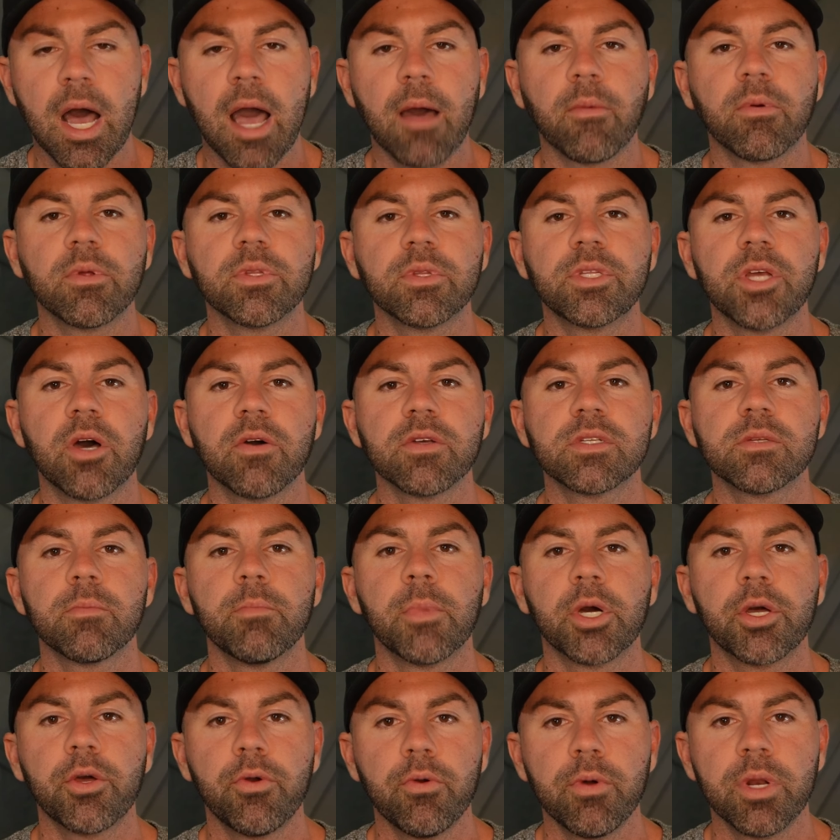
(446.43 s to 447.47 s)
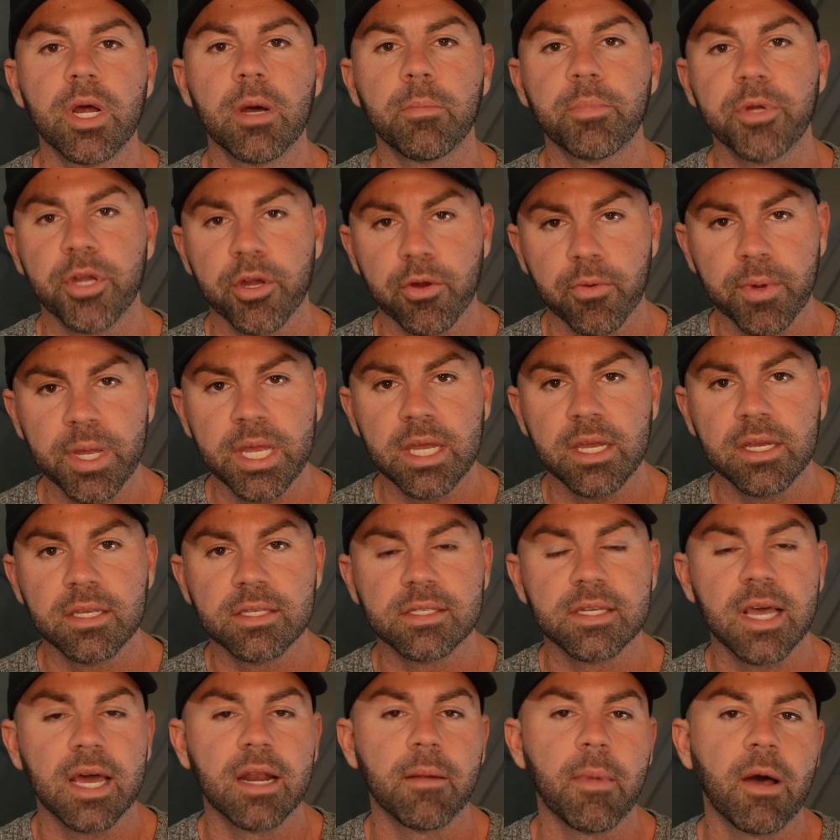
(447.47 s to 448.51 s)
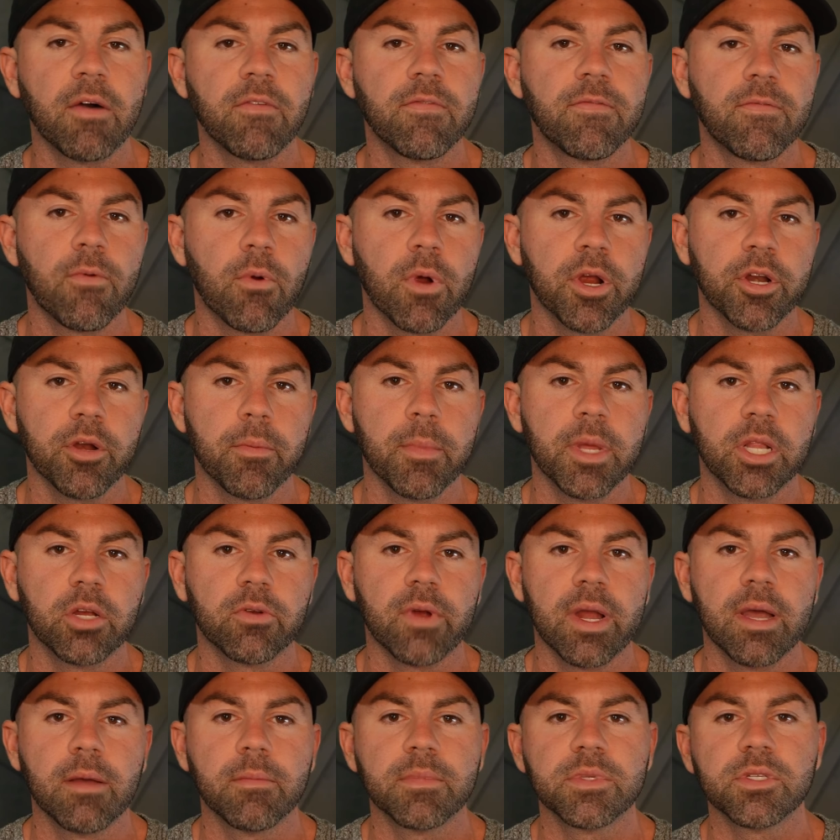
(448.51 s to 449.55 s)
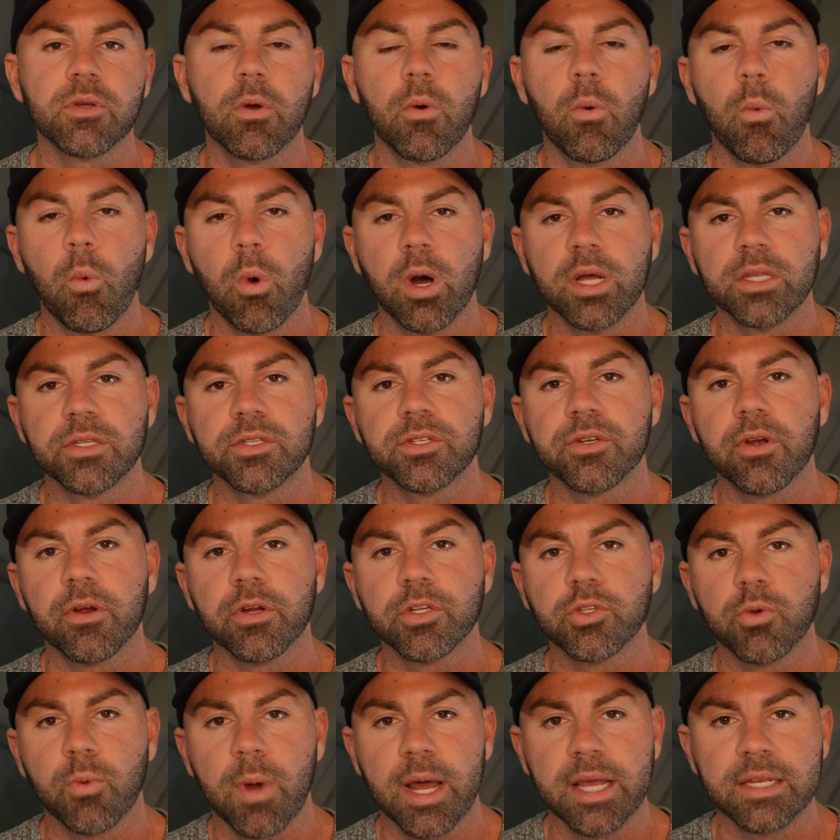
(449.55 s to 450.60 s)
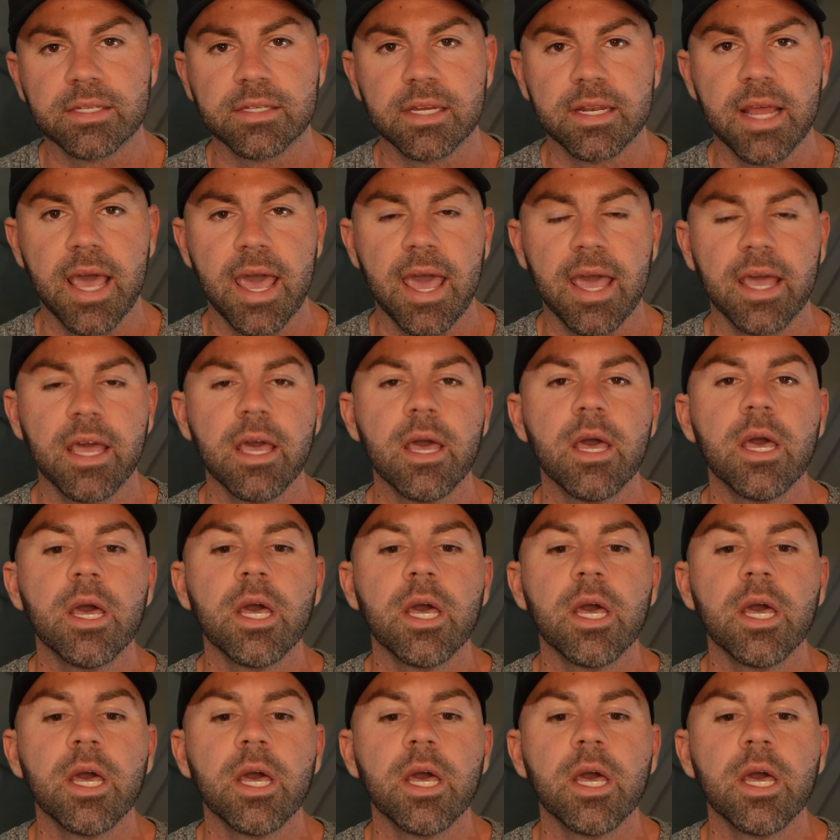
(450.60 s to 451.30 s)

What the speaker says: I will dose Micronutrients at about 400 milligrams once or twice a day.